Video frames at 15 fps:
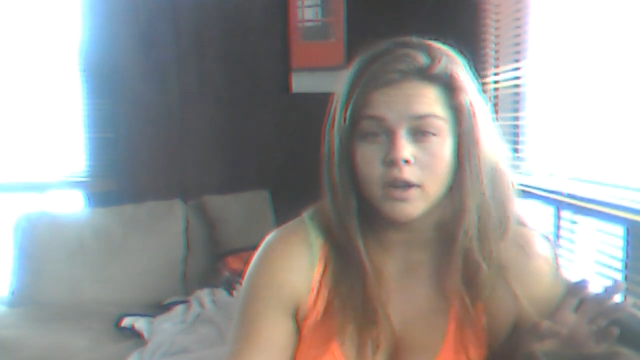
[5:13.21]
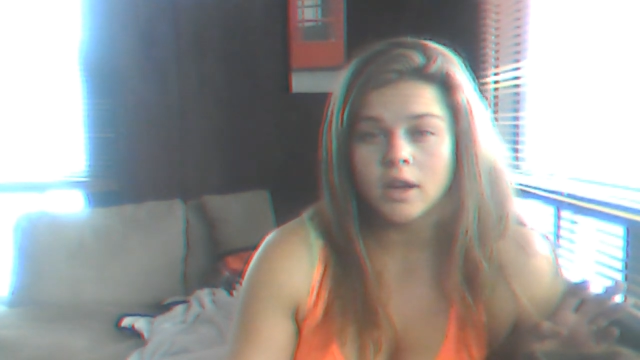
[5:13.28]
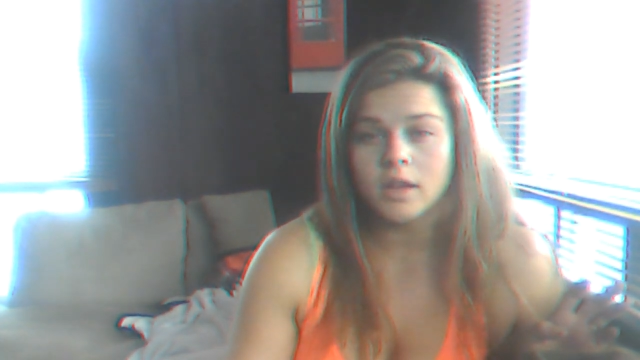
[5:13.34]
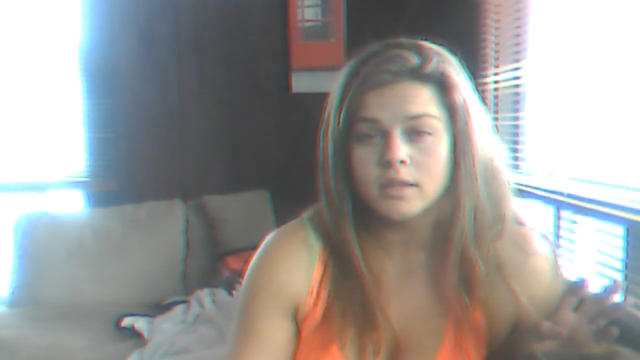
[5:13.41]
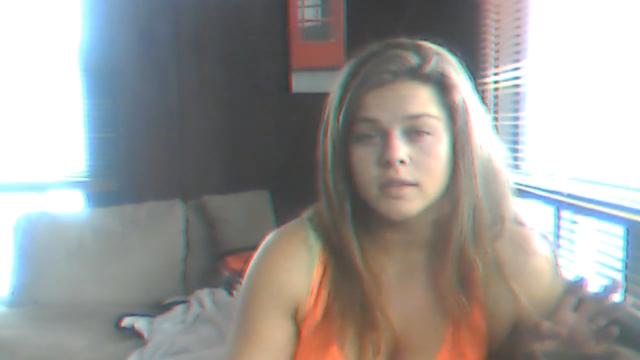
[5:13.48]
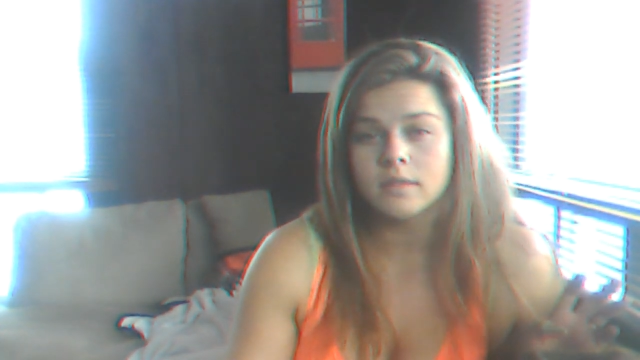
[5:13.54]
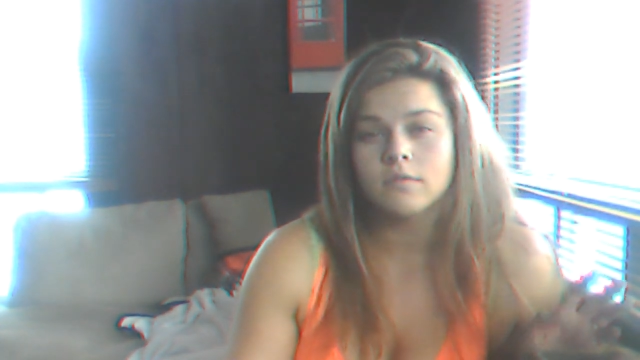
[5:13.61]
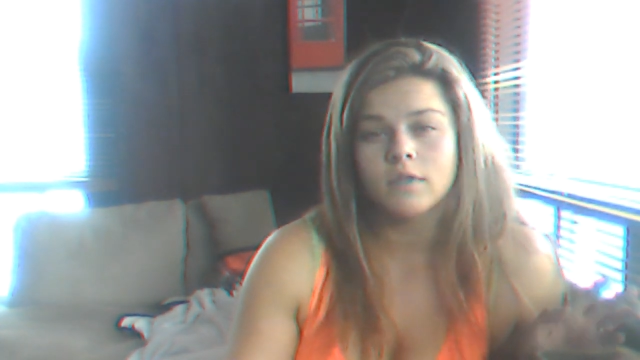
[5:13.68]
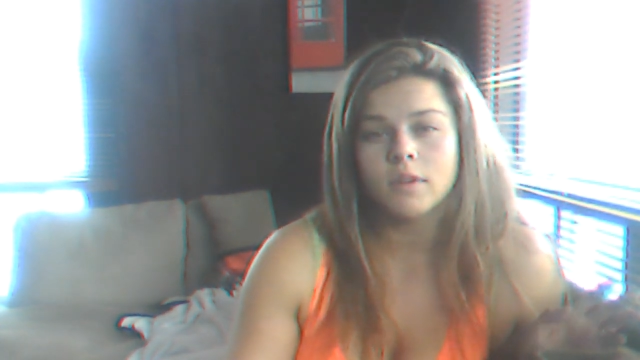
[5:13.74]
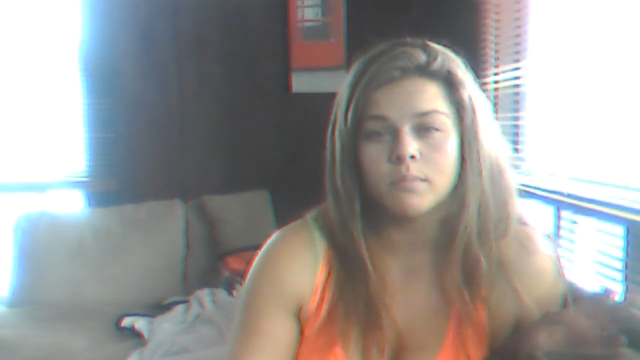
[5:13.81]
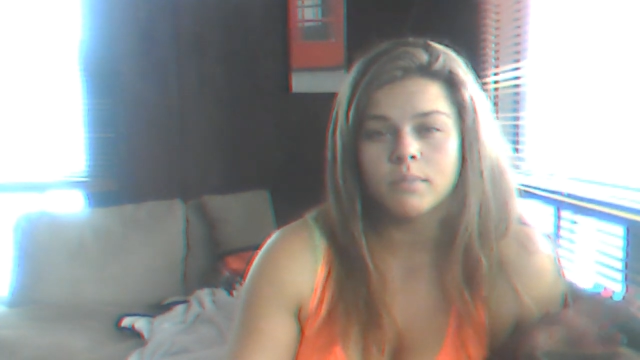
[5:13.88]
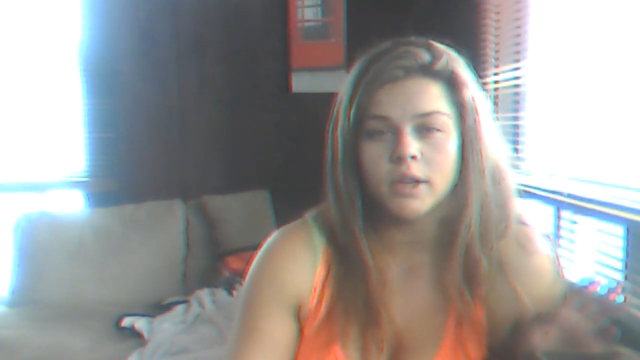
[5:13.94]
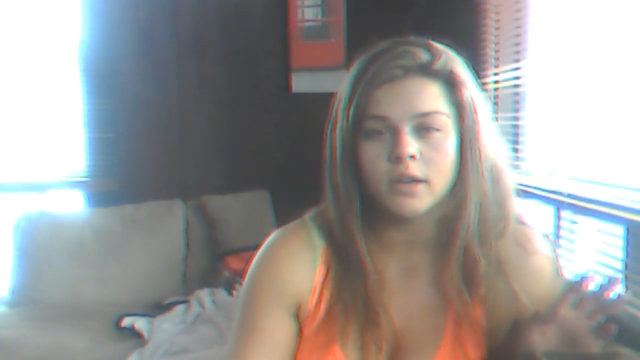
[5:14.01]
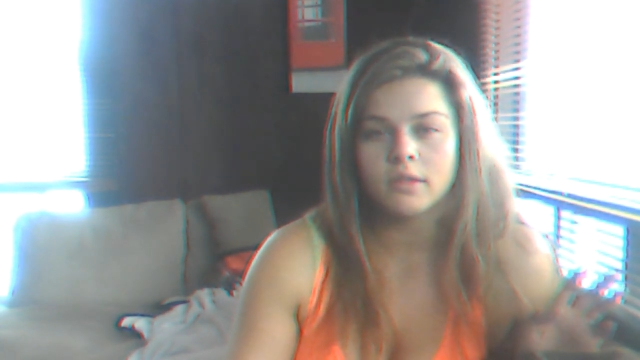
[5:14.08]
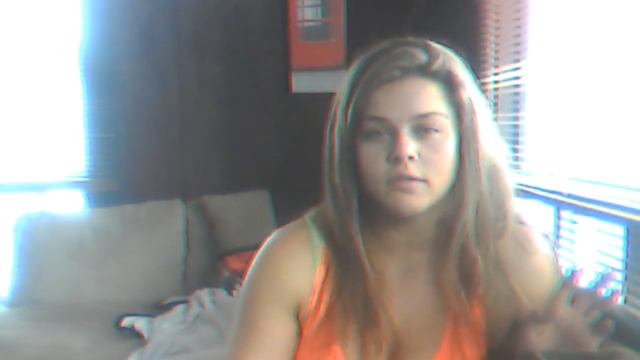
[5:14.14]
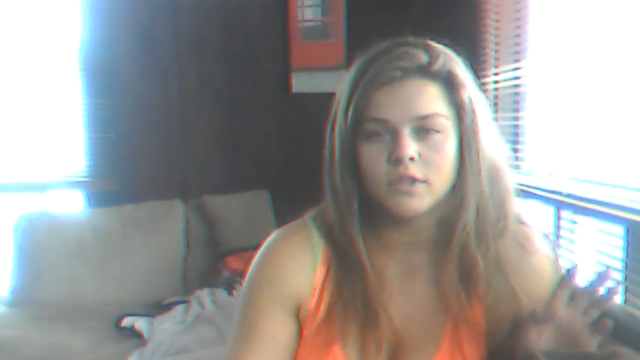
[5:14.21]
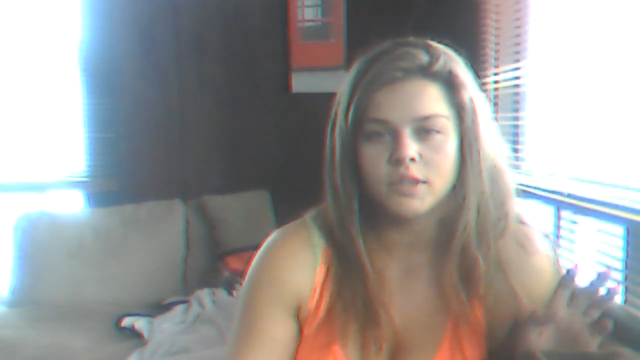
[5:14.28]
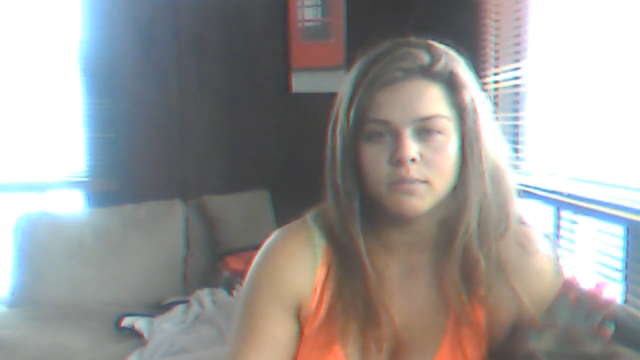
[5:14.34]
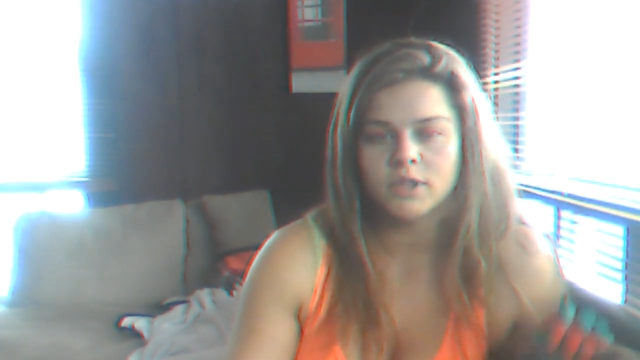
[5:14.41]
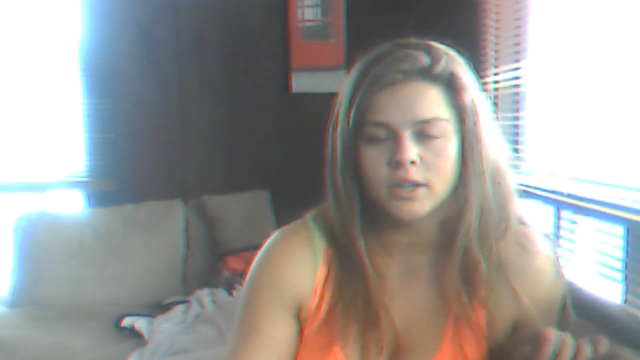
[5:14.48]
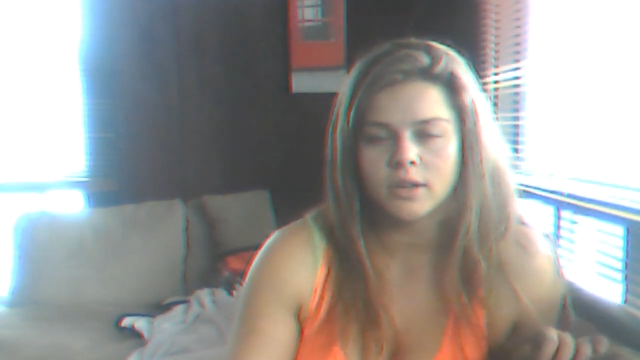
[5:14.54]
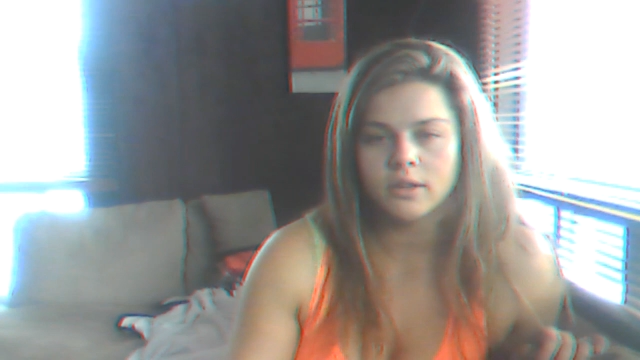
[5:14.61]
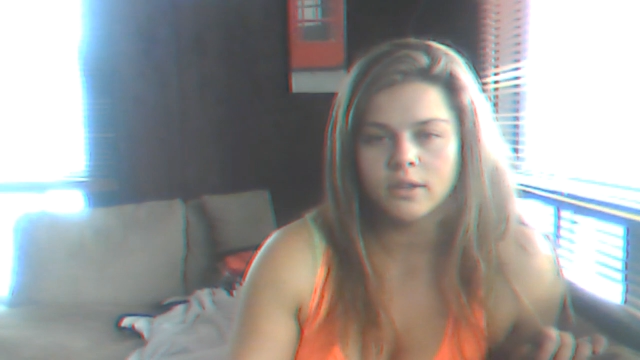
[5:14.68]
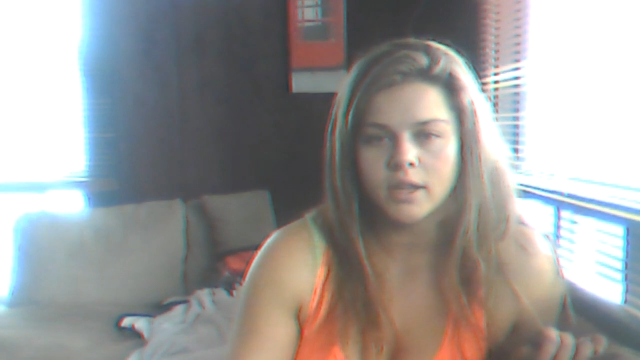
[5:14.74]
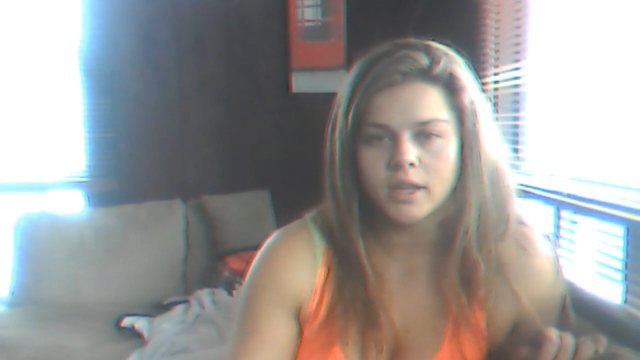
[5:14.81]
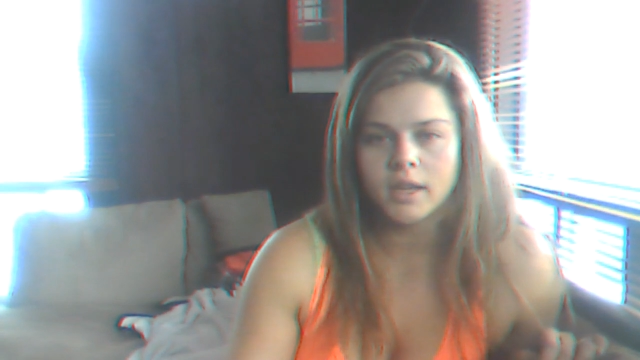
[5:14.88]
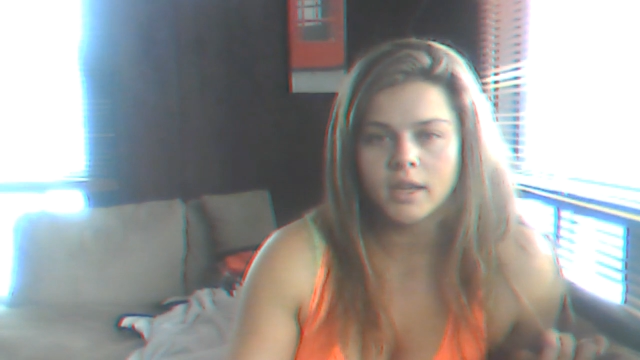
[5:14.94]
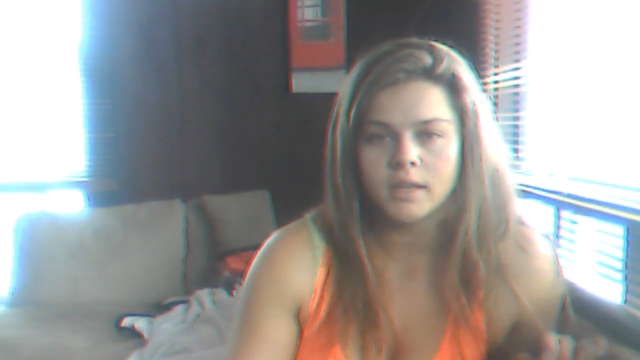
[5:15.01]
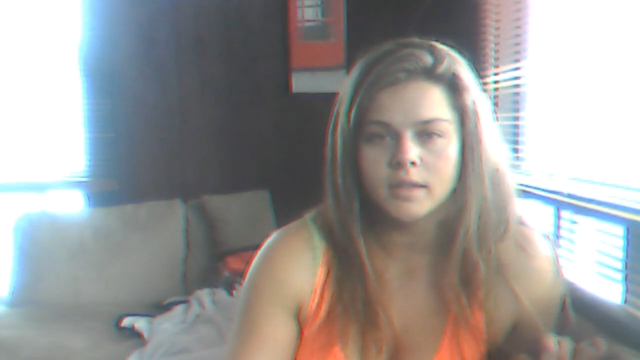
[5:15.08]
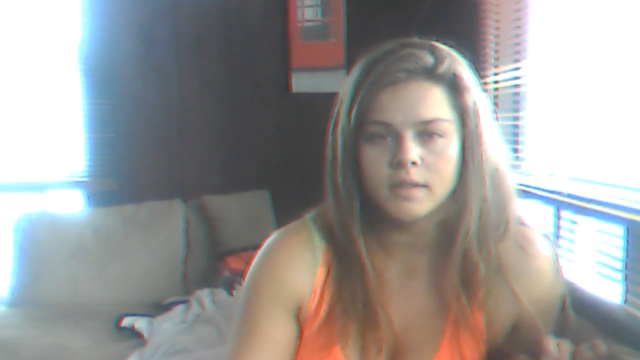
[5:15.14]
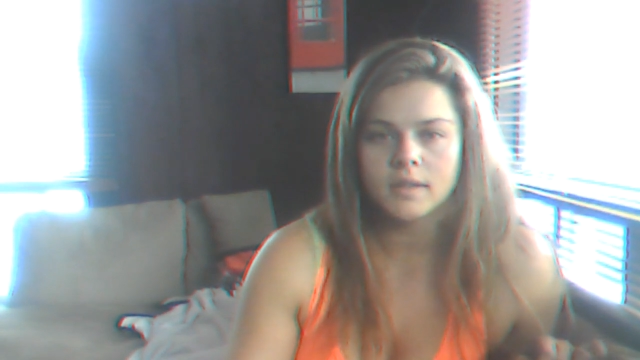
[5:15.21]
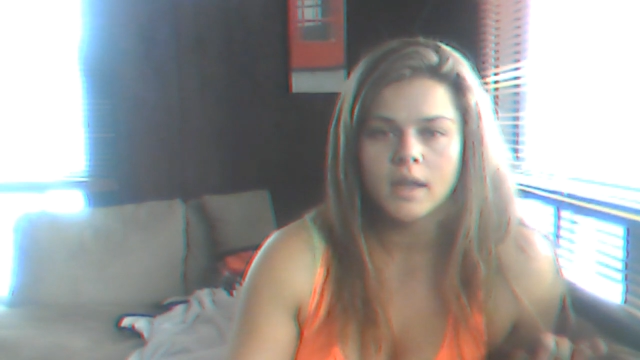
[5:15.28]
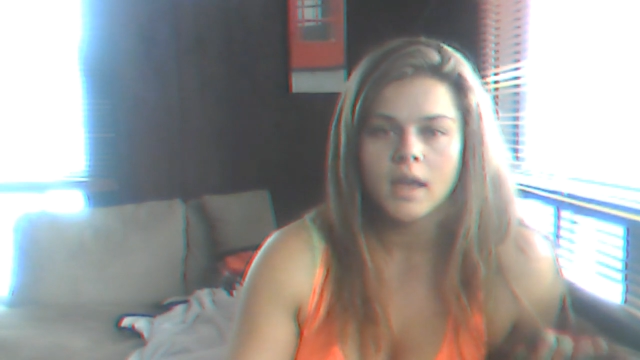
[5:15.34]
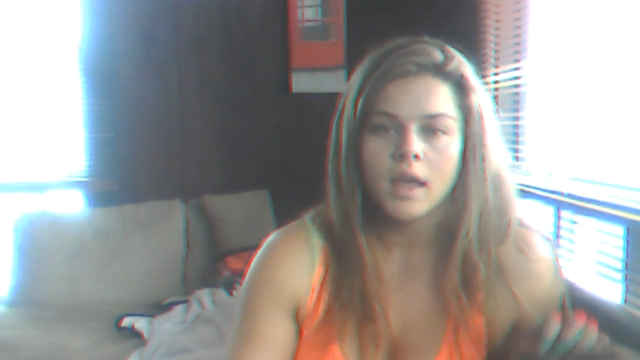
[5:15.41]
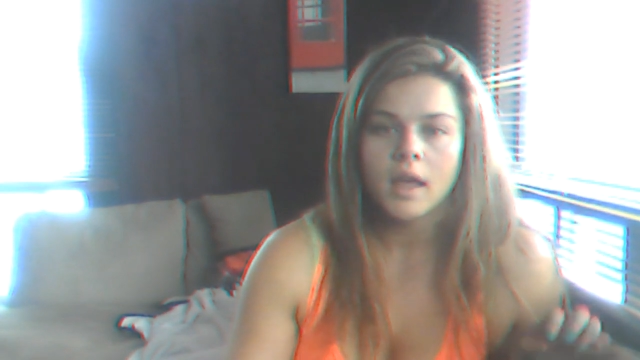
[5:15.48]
cost of one pair of Gymshark leggings.